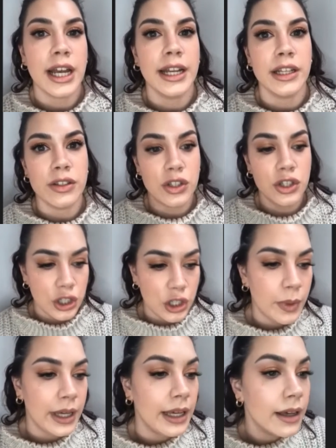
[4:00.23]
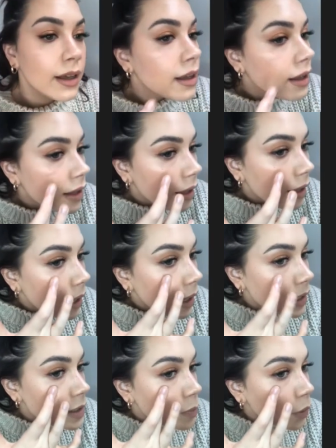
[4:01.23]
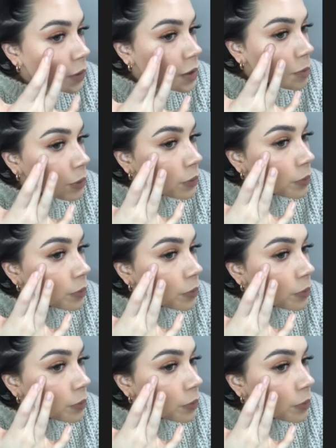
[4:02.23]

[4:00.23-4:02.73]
and as dewy as possible.